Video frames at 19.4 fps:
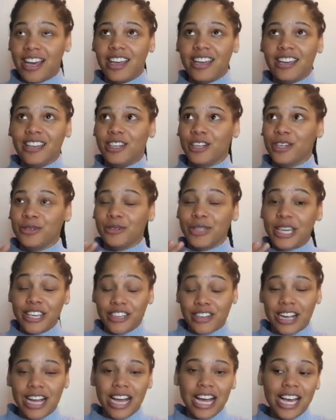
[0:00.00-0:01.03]
you know, in
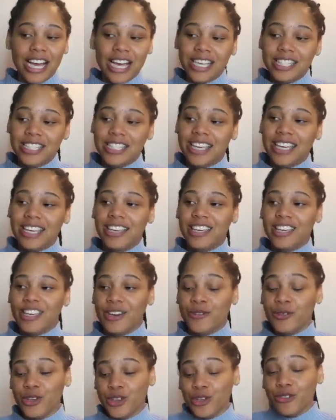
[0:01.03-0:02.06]
your eyes.
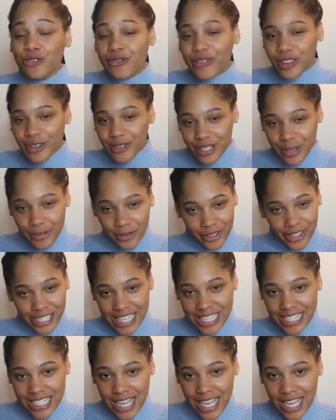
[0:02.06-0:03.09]
When you feel something on the
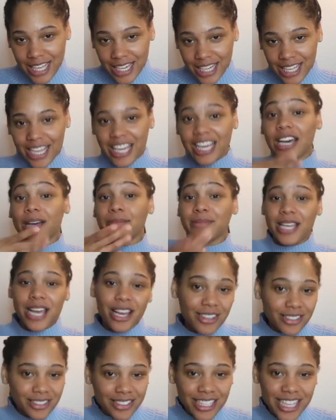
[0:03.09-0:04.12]
inside, it comes
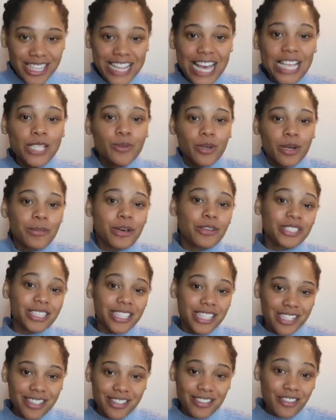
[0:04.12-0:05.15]
out. That's what emotion
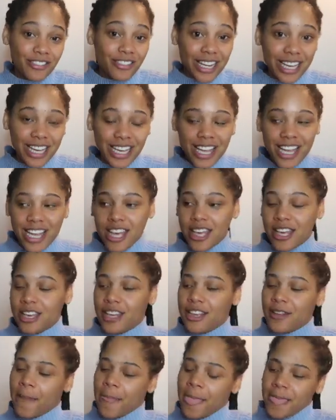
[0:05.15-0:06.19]
is, right?
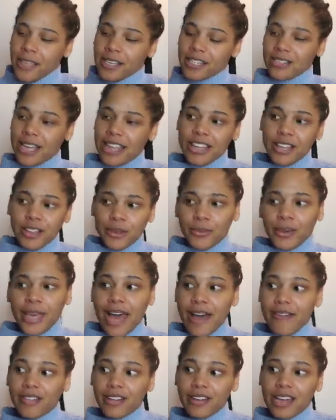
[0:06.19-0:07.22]
So I think
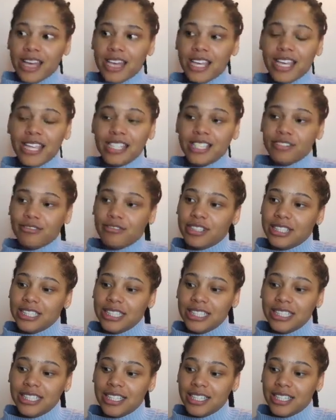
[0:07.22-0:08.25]
that it's a
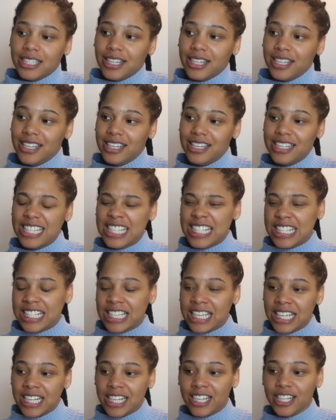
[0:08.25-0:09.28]
really good
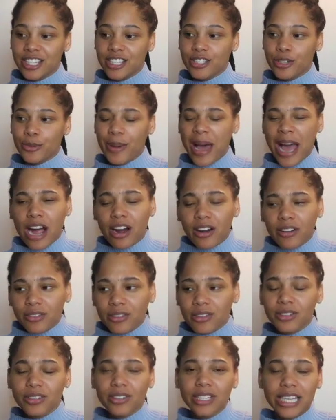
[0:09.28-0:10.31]
scene, and it's so
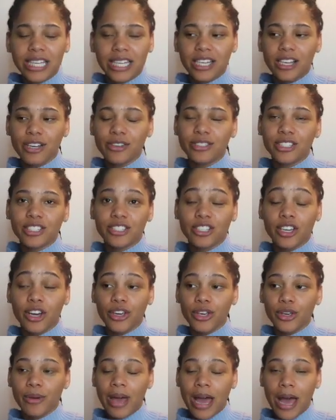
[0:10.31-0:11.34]
powerful, and it goes to show
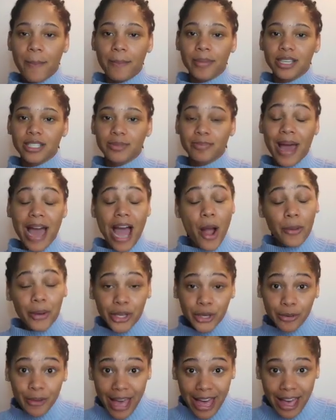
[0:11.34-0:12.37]
you how much power
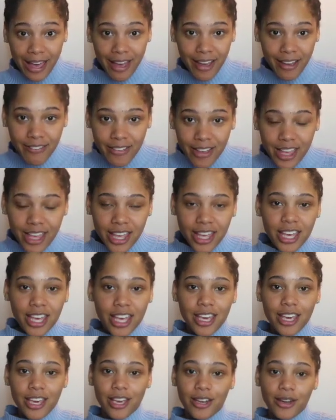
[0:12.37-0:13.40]
you have
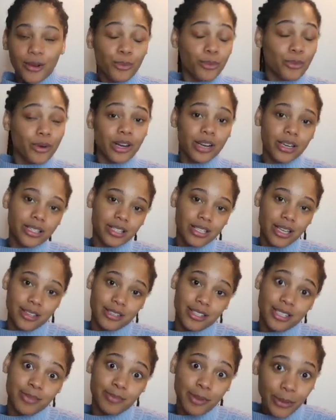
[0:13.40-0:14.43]
in words
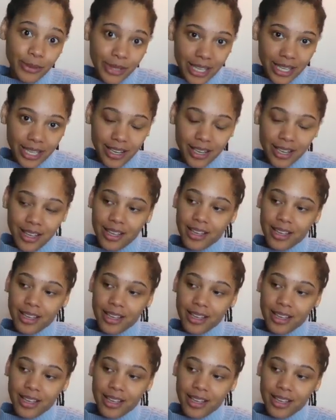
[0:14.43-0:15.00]
unspoken.